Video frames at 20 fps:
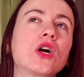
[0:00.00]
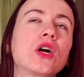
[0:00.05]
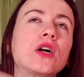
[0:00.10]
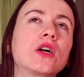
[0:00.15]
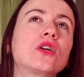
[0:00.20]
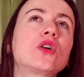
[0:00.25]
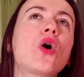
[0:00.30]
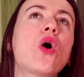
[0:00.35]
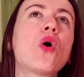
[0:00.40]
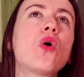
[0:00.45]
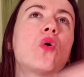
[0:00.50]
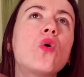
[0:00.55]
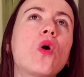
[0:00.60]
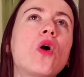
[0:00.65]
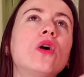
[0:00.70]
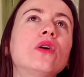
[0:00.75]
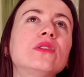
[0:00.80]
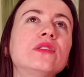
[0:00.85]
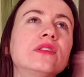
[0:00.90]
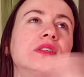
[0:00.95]
go
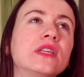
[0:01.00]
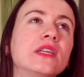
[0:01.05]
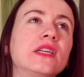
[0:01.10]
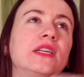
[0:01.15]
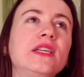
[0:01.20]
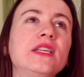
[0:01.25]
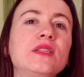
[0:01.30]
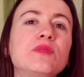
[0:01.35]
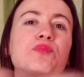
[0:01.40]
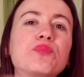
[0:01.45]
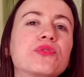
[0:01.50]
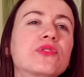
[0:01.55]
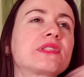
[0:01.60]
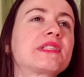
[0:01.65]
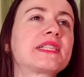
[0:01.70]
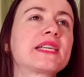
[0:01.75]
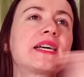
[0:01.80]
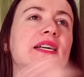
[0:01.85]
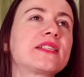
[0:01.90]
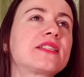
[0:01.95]
on in
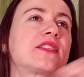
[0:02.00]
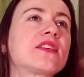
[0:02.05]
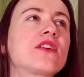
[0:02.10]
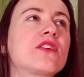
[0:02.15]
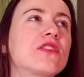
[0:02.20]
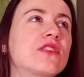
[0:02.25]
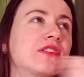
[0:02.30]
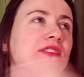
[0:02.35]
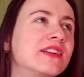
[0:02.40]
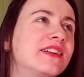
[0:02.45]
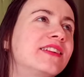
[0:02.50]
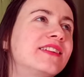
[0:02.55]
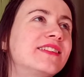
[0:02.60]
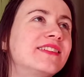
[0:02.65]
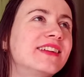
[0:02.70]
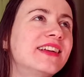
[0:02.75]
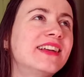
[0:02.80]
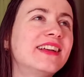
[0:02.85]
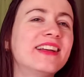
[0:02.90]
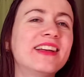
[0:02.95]
processor
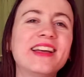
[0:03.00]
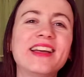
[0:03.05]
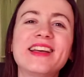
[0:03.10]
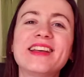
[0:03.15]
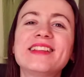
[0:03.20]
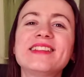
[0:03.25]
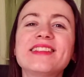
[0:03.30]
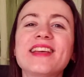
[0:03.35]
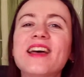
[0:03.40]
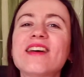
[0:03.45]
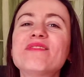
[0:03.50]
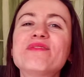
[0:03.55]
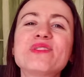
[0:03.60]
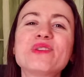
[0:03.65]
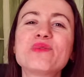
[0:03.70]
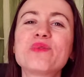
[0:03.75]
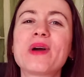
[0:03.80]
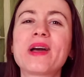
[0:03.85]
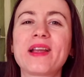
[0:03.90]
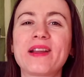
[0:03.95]
and
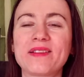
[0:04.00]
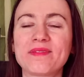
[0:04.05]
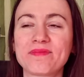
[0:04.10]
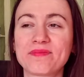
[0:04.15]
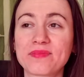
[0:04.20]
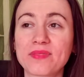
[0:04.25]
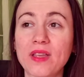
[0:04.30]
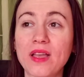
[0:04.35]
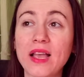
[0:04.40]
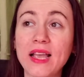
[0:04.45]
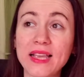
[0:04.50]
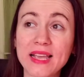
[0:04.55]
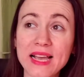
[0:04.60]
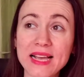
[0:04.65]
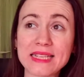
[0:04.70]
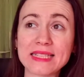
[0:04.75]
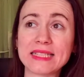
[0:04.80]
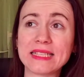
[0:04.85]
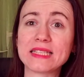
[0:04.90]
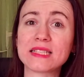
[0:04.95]
everywhere.
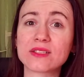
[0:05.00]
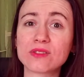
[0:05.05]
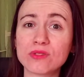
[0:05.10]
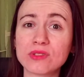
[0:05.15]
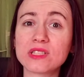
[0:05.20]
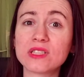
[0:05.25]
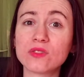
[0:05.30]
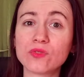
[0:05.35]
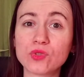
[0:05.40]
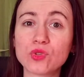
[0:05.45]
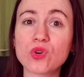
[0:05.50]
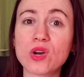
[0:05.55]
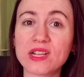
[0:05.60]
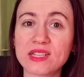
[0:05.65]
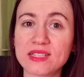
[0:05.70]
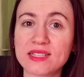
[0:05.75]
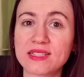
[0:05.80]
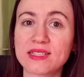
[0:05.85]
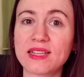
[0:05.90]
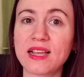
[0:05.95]
Yes, it's good if you
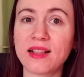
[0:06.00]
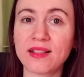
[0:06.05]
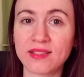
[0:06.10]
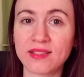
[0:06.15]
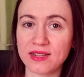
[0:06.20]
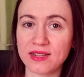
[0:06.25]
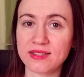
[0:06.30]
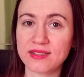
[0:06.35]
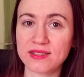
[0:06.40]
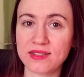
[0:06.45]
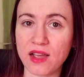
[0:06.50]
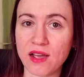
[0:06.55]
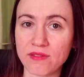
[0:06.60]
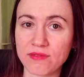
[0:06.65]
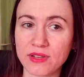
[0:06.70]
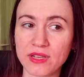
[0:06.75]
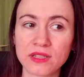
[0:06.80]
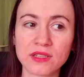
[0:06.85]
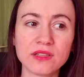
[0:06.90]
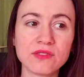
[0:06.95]
understand stuff,
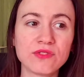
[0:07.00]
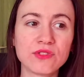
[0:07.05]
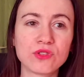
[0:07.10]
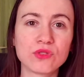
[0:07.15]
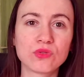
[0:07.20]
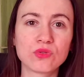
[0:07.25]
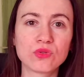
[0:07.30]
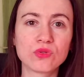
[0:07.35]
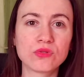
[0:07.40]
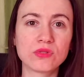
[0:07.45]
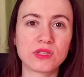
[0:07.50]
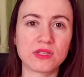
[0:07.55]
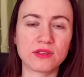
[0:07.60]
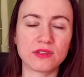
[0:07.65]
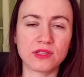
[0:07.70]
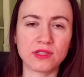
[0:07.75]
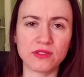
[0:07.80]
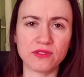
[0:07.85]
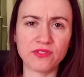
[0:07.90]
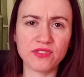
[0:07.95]
and if you're good
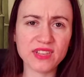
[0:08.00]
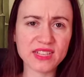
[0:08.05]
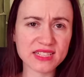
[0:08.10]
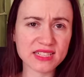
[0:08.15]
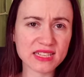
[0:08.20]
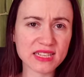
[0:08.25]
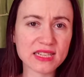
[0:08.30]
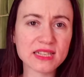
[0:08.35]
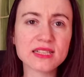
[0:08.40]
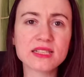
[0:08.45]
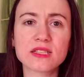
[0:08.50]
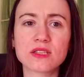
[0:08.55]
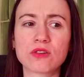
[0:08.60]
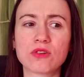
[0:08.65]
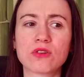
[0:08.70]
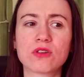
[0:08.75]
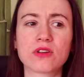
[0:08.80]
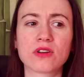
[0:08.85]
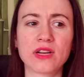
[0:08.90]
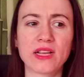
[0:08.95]
in physics
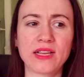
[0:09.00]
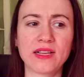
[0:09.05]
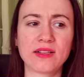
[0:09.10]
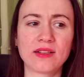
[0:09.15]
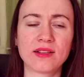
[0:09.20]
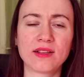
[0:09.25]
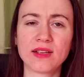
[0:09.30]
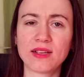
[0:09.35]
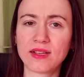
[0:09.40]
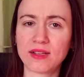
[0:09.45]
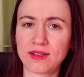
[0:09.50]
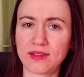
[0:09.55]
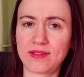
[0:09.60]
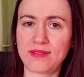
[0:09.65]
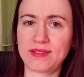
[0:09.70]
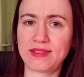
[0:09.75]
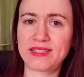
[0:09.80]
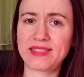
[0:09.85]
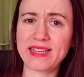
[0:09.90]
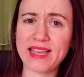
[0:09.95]
or in
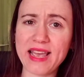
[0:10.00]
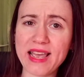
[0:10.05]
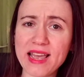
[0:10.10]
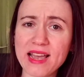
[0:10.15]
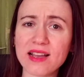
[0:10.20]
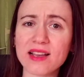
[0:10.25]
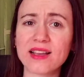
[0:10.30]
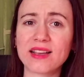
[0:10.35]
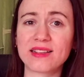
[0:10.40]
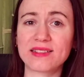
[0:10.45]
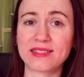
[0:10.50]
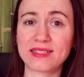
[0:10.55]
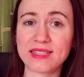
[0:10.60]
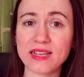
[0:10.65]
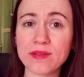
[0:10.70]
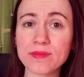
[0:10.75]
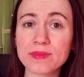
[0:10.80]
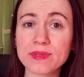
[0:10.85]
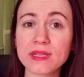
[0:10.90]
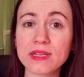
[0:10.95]
tech and
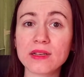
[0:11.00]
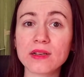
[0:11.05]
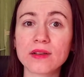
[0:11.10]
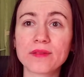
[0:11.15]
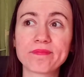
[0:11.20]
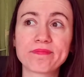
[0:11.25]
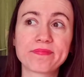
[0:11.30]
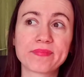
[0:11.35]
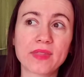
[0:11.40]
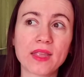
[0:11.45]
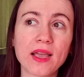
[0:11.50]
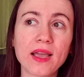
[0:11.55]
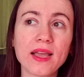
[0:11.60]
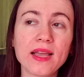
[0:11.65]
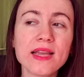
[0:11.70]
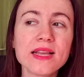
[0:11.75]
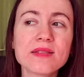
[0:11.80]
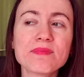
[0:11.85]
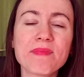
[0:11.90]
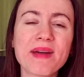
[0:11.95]
something,
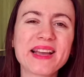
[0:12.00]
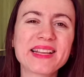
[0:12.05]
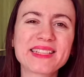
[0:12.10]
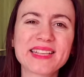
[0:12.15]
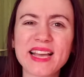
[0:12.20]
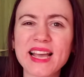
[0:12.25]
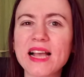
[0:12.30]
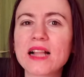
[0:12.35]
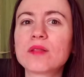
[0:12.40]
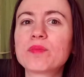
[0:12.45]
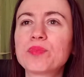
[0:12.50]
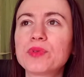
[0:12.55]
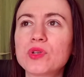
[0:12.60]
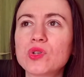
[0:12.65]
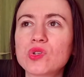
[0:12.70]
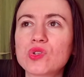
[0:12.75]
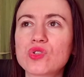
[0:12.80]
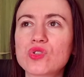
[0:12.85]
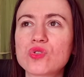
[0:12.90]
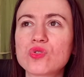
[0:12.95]
it might help
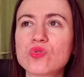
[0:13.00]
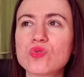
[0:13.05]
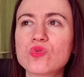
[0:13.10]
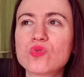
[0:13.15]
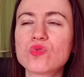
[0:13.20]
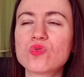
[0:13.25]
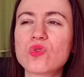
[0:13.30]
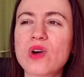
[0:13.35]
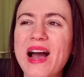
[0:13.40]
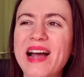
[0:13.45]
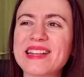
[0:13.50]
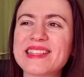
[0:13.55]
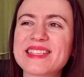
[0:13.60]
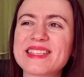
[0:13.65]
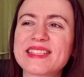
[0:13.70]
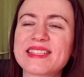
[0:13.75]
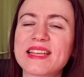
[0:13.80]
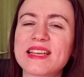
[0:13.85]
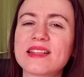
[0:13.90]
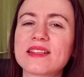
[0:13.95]
you to
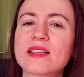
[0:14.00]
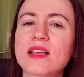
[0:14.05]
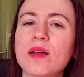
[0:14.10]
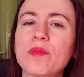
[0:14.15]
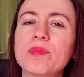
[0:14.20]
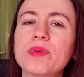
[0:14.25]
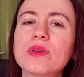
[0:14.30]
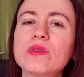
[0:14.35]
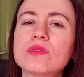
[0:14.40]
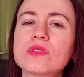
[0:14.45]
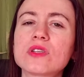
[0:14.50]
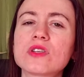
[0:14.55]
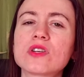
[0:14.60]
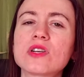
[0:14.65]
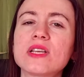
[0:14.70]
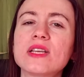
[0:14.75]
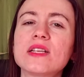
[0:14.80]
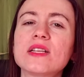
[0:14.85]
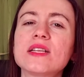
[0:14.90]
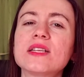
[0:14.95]
understand computer
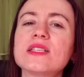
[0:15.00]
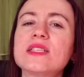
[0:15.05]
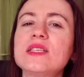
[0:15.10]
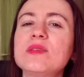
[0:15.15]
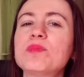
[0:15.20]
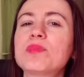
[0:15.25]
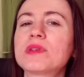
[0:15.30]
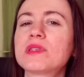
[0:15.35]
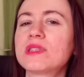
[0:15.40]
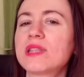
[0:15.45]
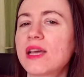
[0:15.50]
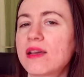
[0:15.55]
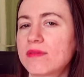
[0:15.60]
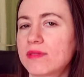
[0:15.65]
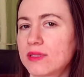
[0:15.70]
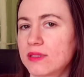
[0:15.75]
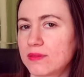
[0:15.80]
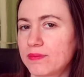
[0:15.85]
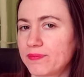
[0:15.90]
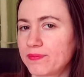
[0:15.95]
in a deeper level.